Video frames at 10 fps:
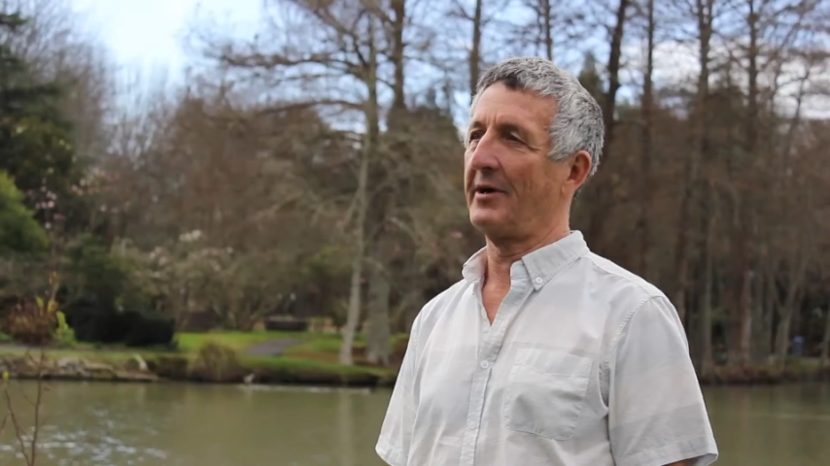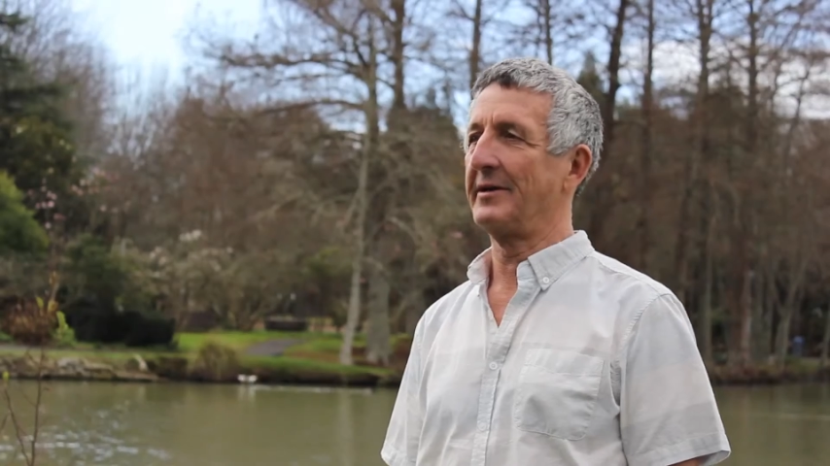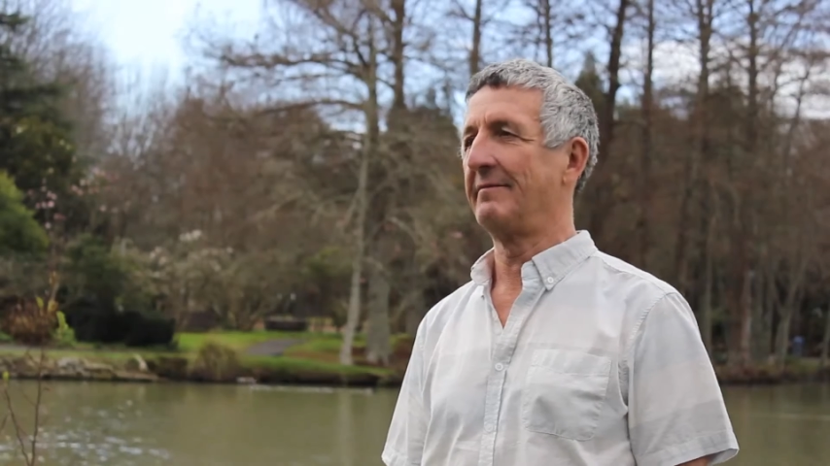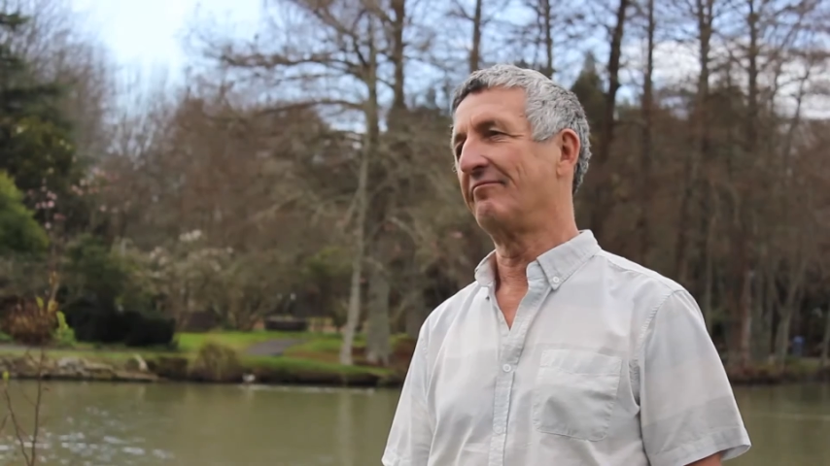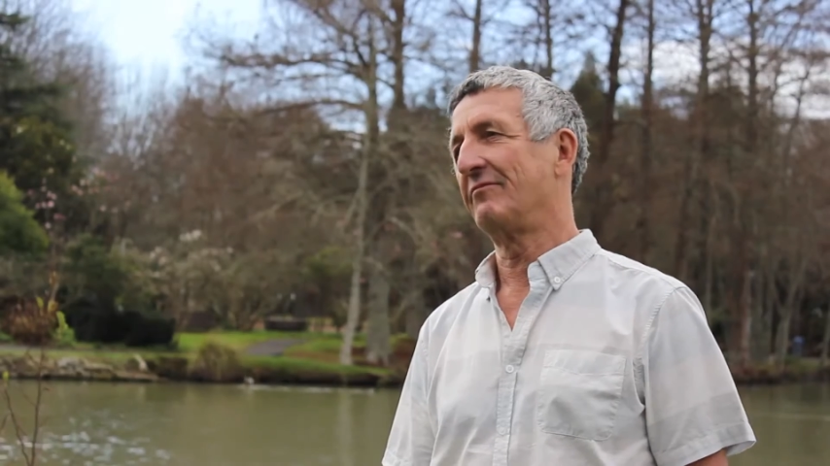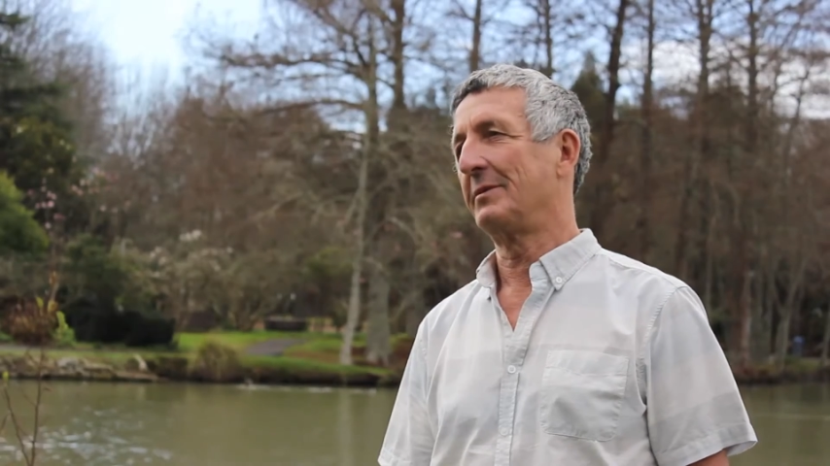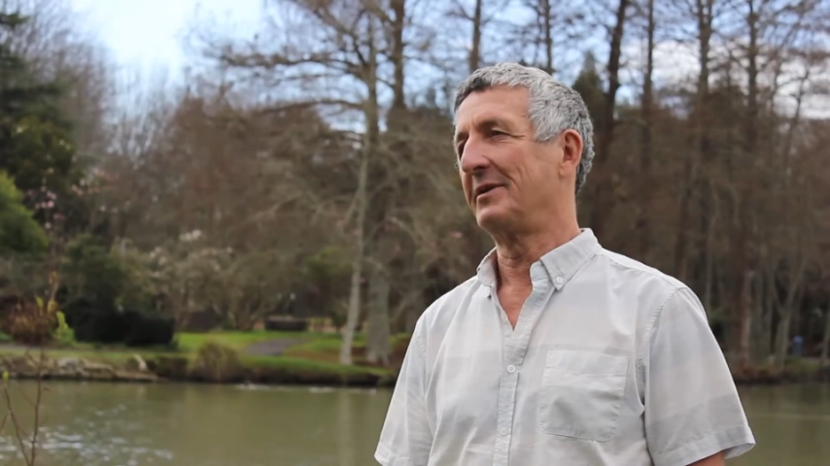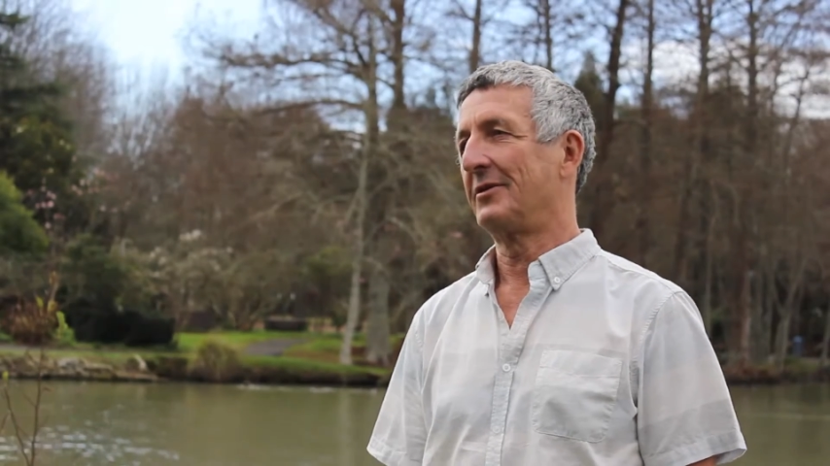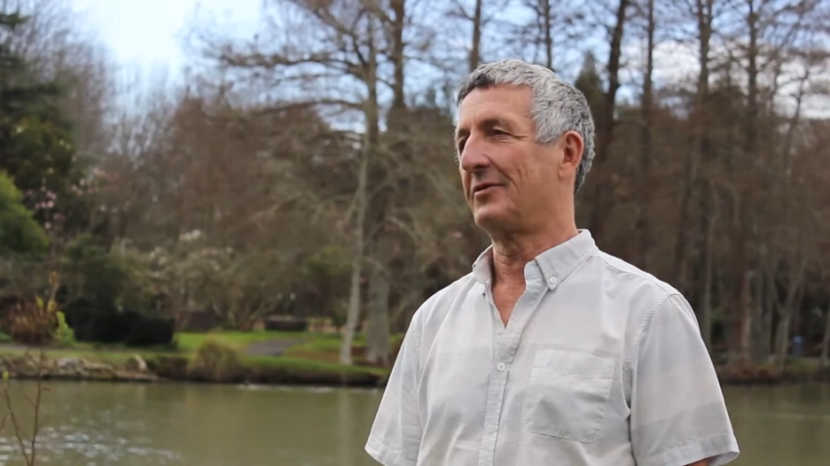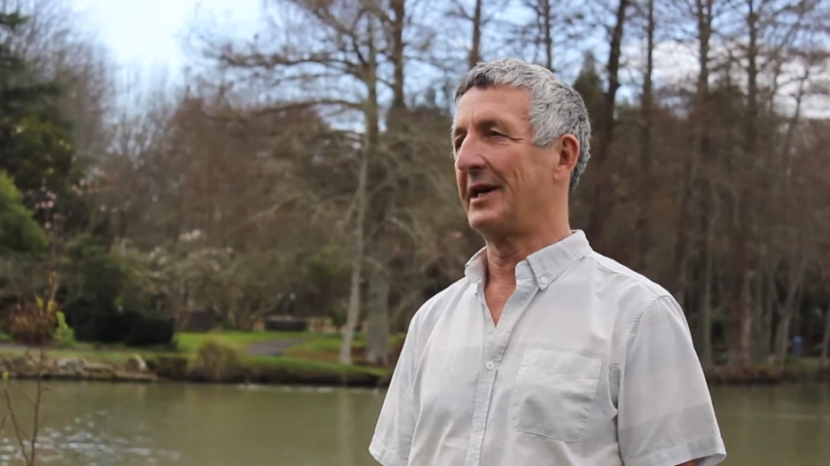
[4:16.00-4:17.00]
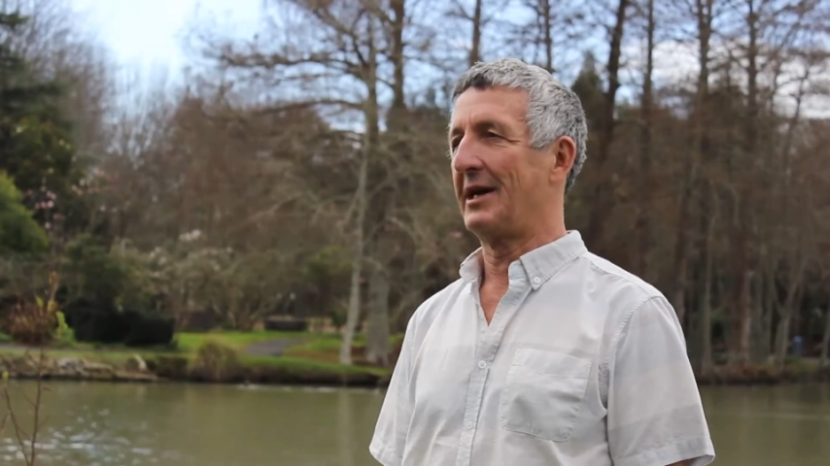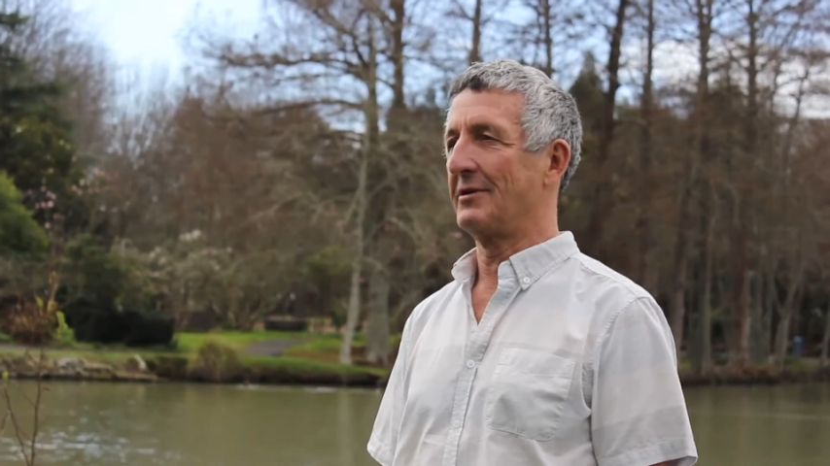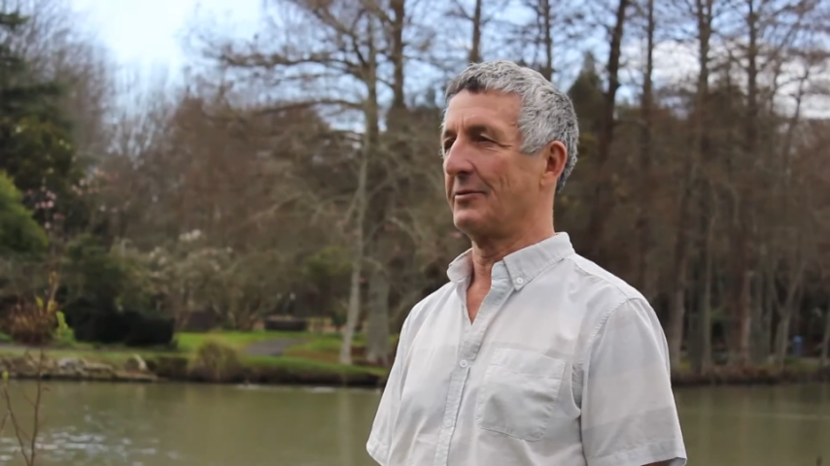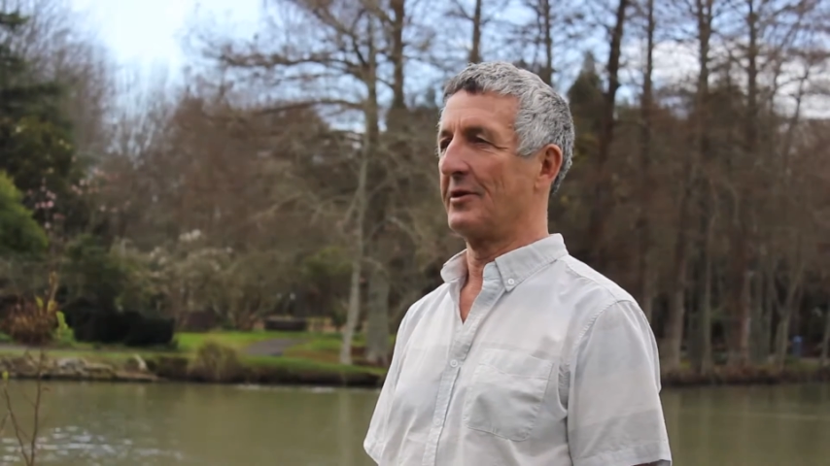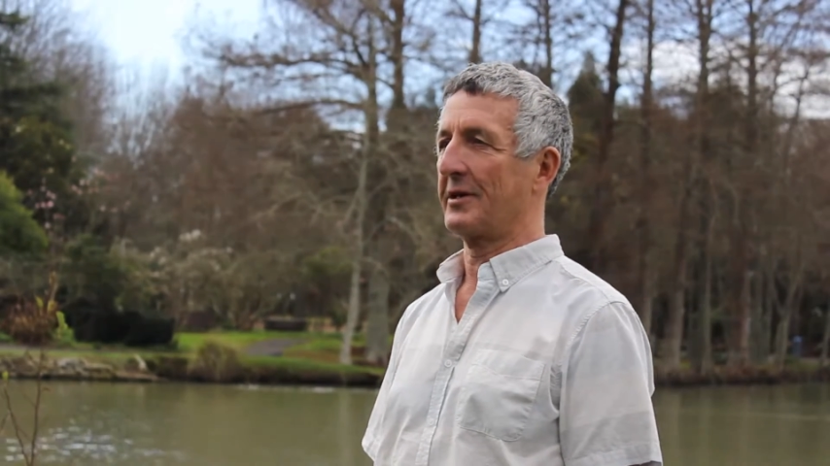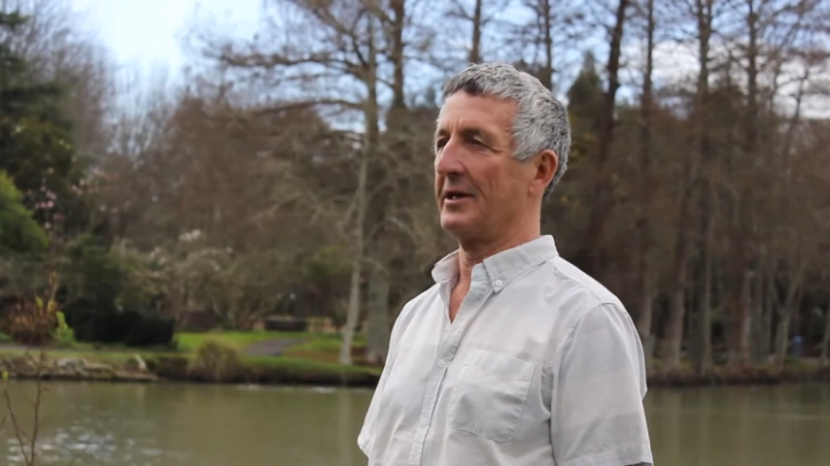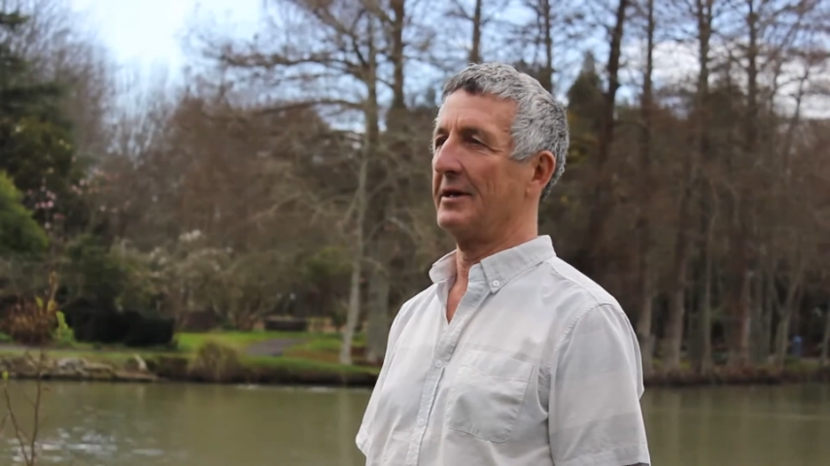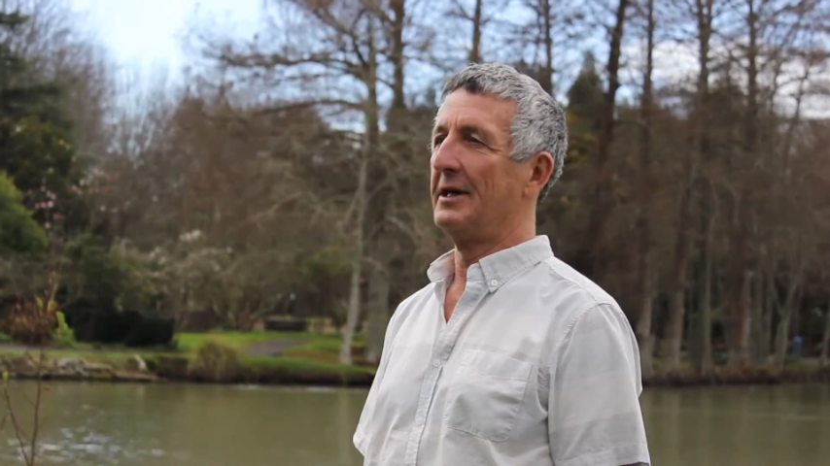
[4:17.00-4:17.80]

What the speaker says: about maybe 3 hours work